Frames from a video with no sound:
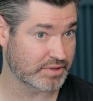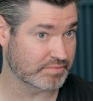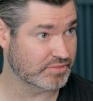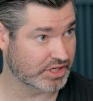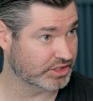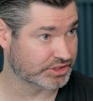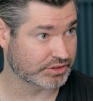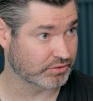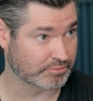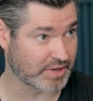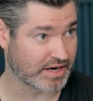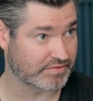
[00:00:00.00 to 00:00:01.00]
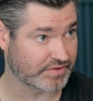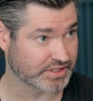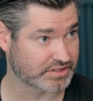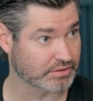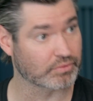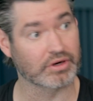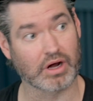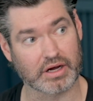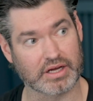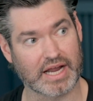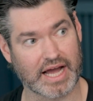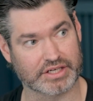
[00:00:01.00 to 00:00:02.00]
be minuscule benefits that we're not
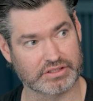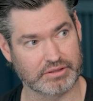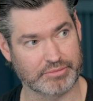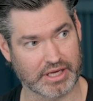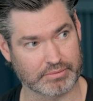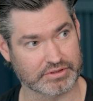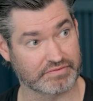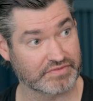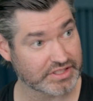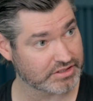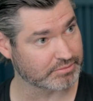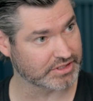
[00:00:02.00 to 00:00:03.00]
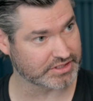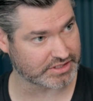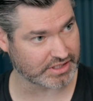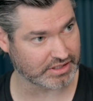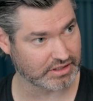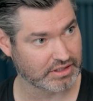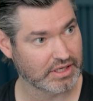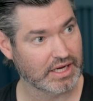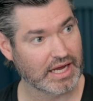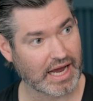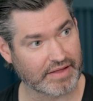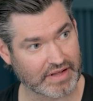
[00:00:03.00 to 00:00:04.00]
going to actually be able to visibly see.
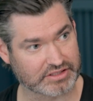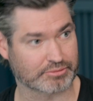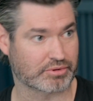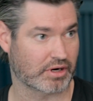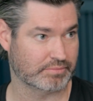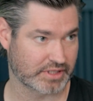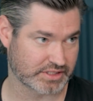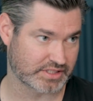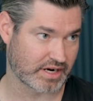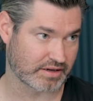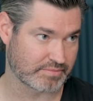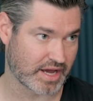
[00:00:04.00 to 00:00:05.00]
And that's a problem in aesthetic